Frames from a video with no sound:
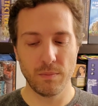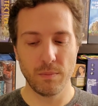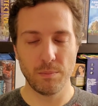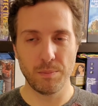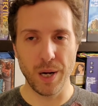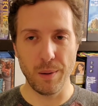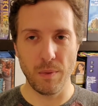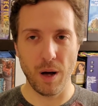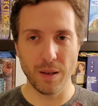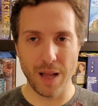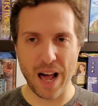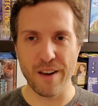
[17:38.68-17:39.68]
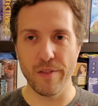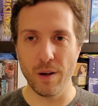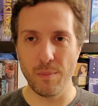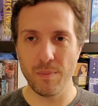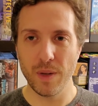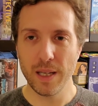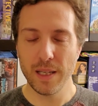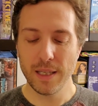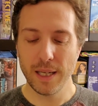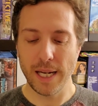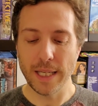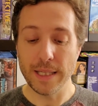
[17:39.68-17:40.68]
but a lot of them.
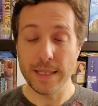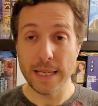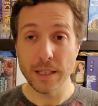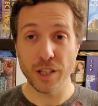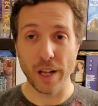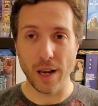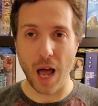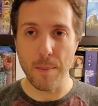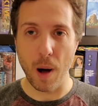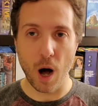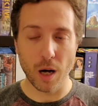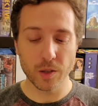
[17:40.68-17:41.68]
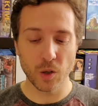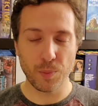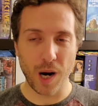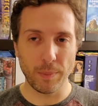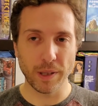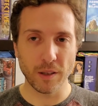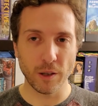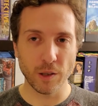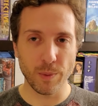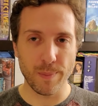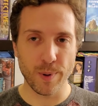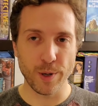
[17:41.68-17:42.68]
In addition, I'm also probably going to
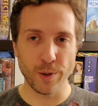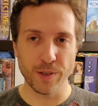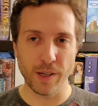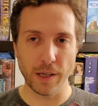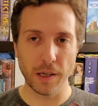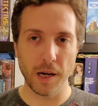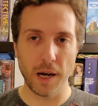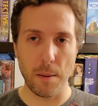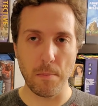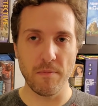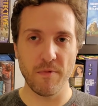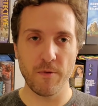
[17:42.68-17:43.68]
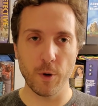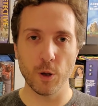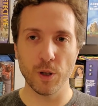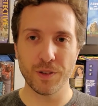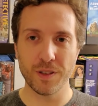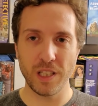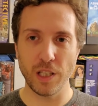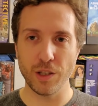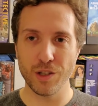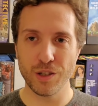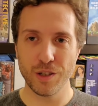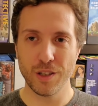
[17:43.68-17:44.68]
be producing full
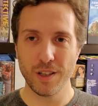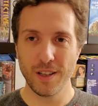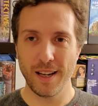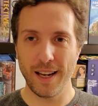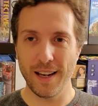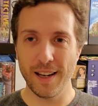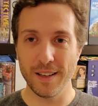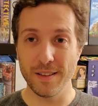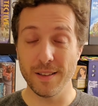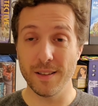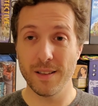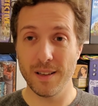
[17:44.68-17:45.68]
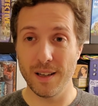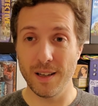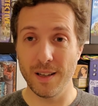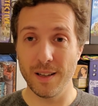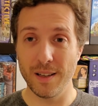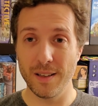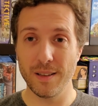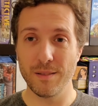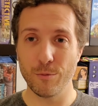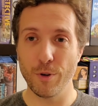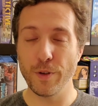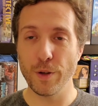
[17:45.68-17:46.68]
teach and
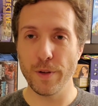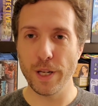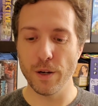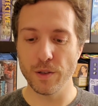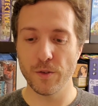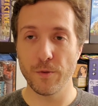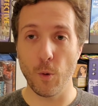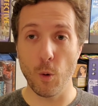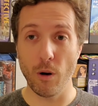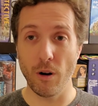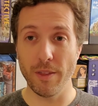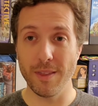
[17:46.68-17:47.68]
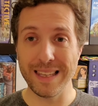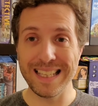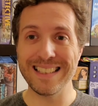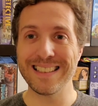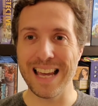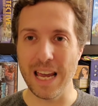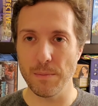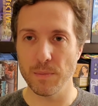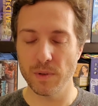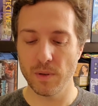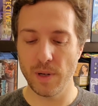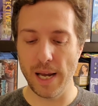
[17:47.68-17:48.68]
review videos for these
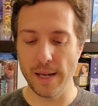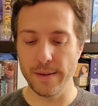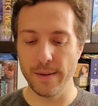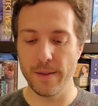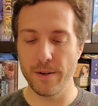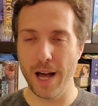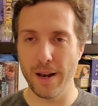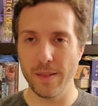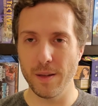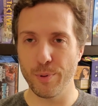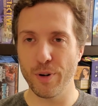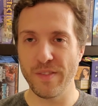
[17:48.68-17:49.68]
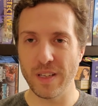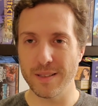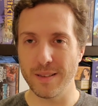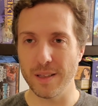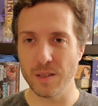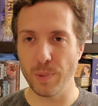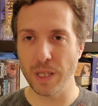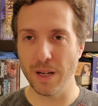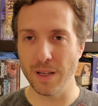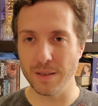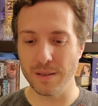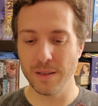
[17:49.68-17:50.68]
games. And they're not in the previous list
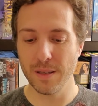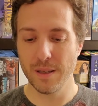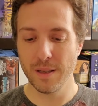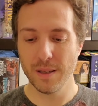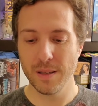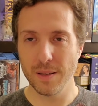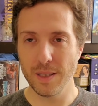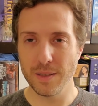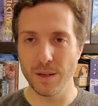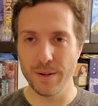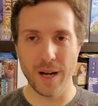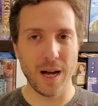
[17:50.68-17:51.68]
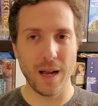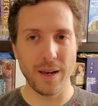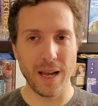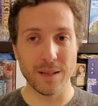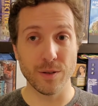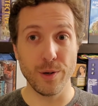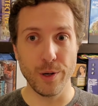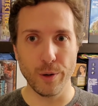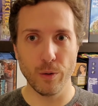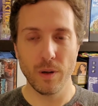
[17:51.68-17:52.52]
because these are not as new.